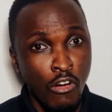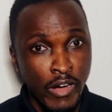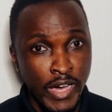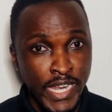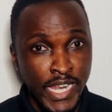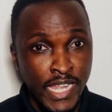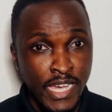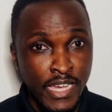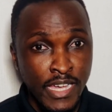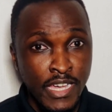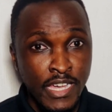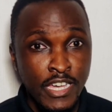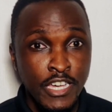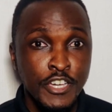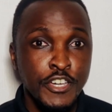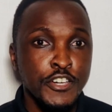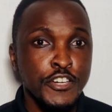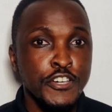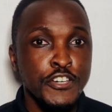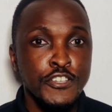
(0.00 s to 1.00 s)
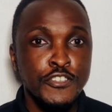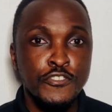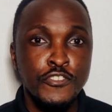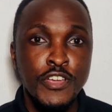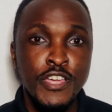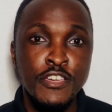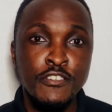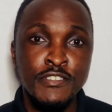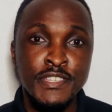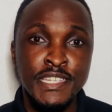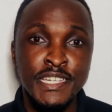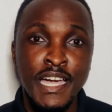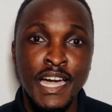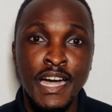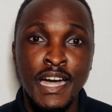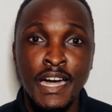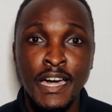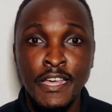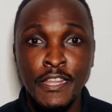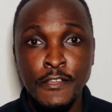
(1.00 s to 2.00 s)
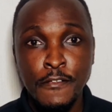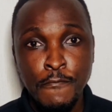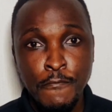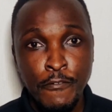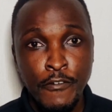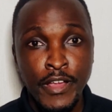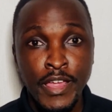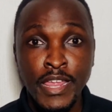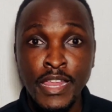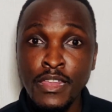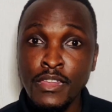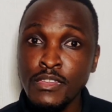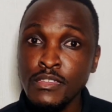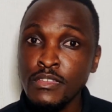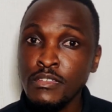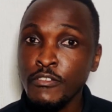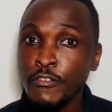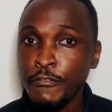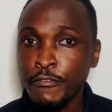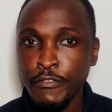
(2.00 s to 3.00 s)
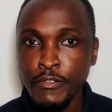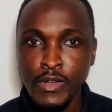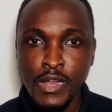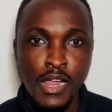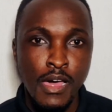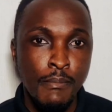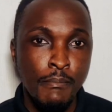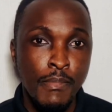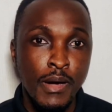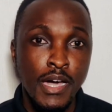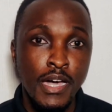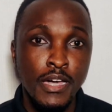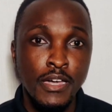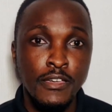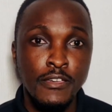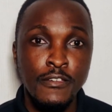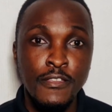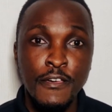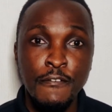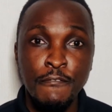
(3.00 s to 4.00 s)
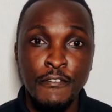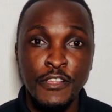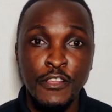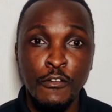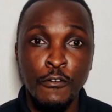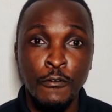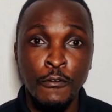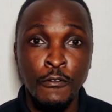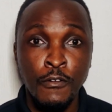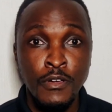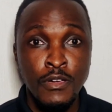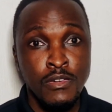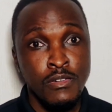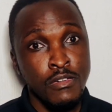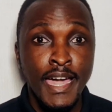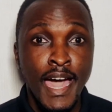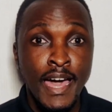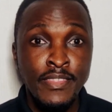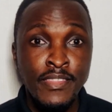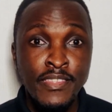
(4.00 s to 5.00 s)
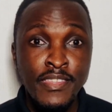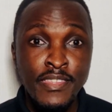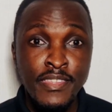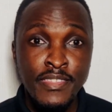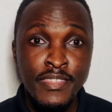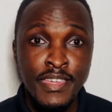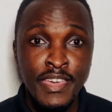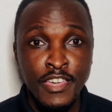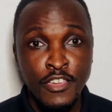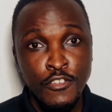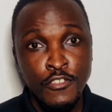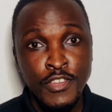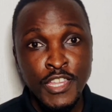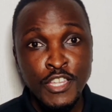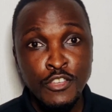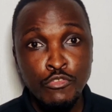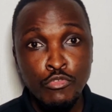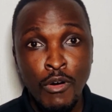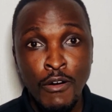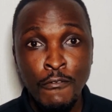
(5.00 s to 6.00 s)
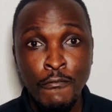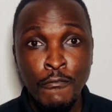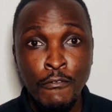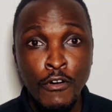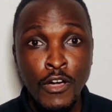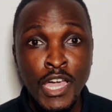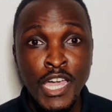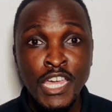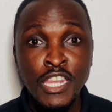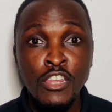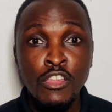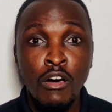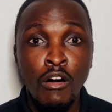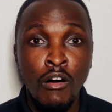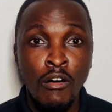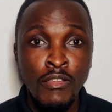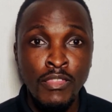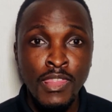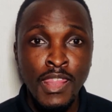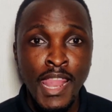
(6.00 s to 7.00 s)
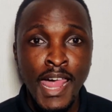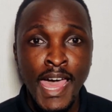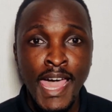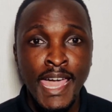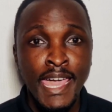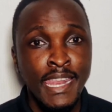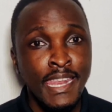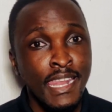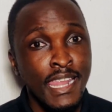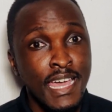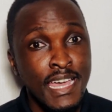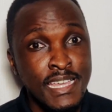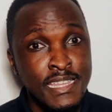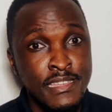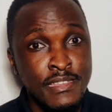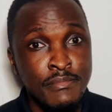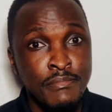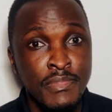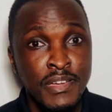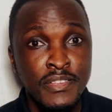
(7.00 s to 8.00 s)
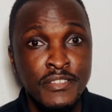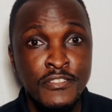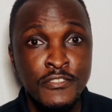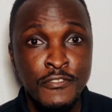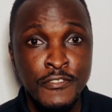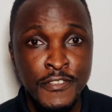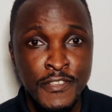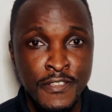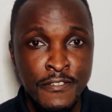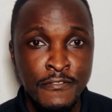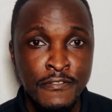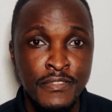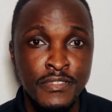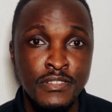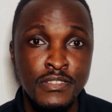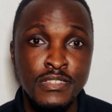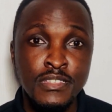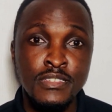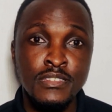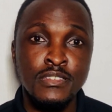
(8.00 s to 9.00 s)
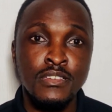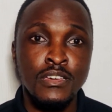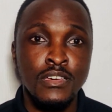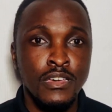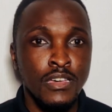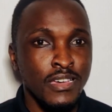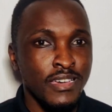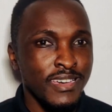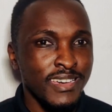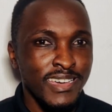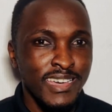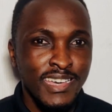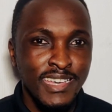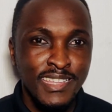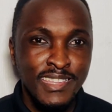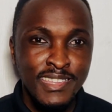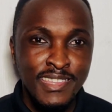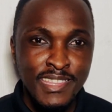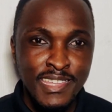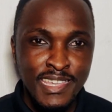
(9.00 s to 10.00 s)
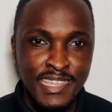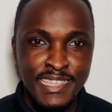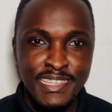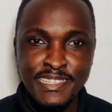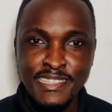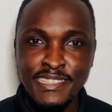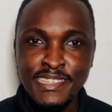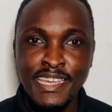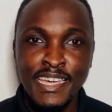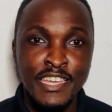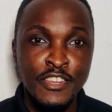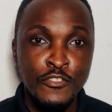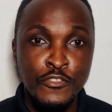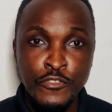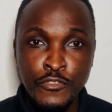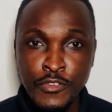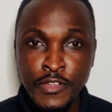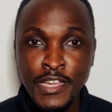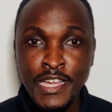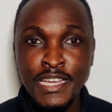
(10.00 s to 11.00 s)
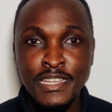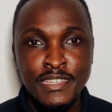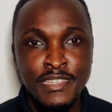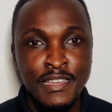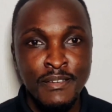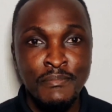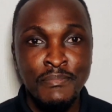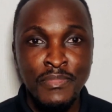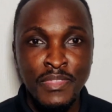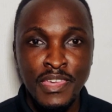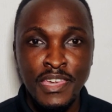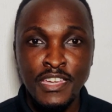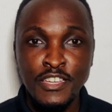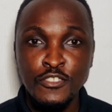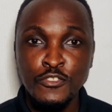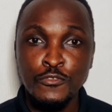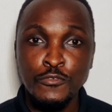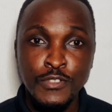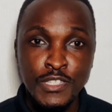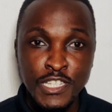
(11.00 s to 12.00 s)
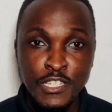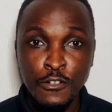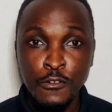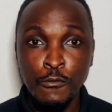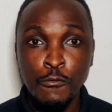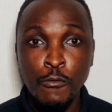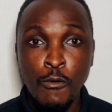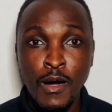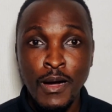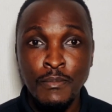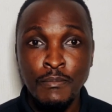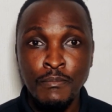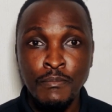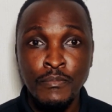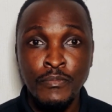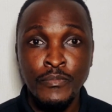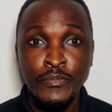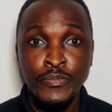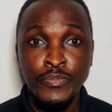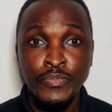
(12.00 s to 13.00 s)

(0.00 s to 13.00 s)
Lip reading: code, try using a different phone number. You never know. Another thing, you need to avoid online SMS receivers. These can trigger something to Telegram,